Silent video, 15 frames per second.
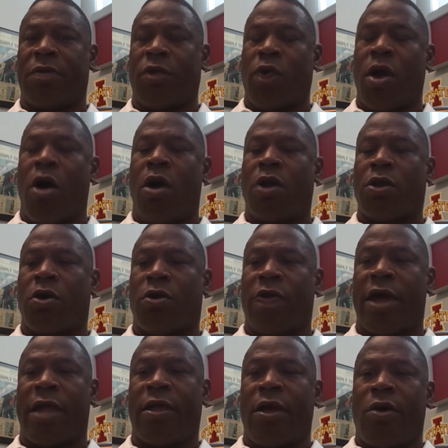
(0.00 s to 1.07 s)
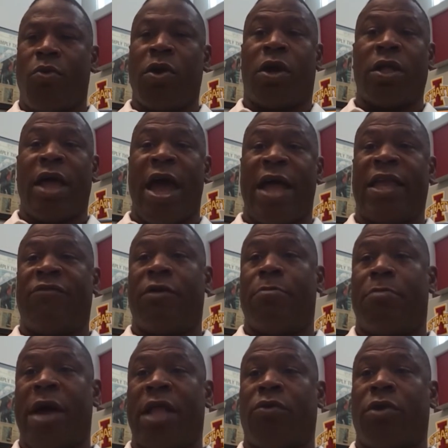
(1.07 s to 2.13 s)
and we all know that we could have had even
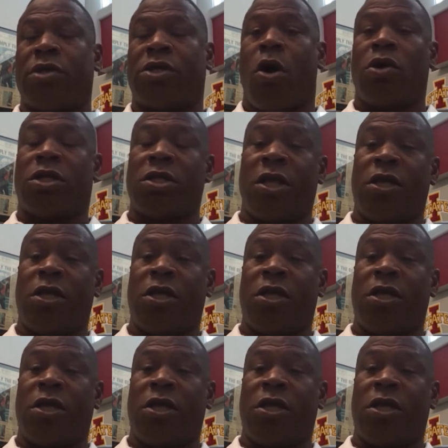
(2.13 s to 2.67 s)
better results.